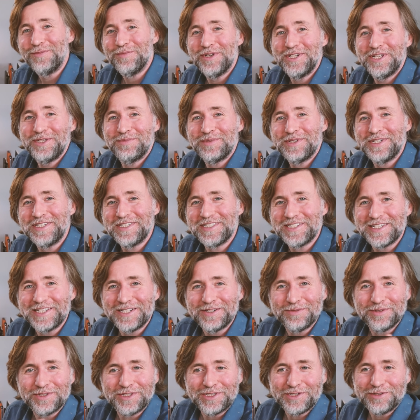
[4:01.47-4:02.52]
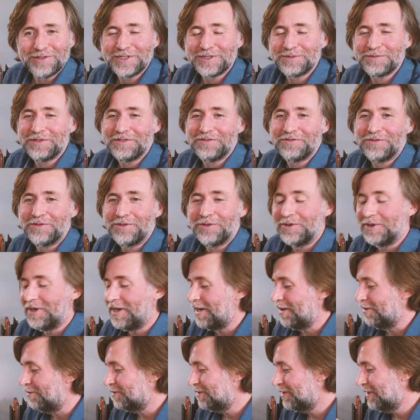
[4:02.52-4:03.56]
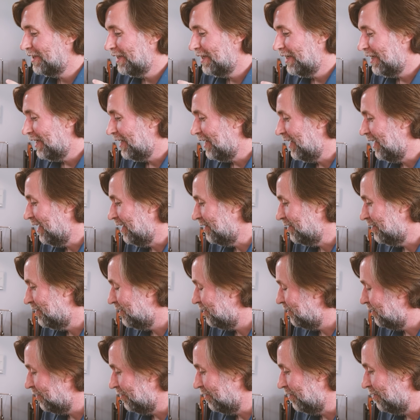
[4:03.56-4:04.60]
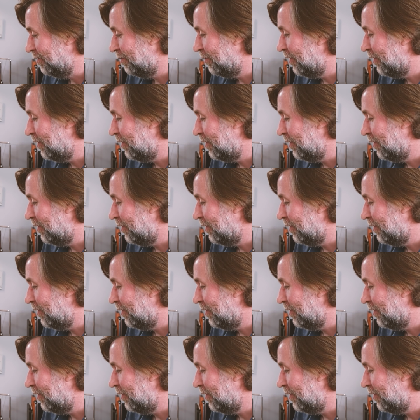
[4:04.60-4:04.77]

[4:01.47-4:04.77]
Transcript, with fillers: A mini PC with a USB 4 out and you're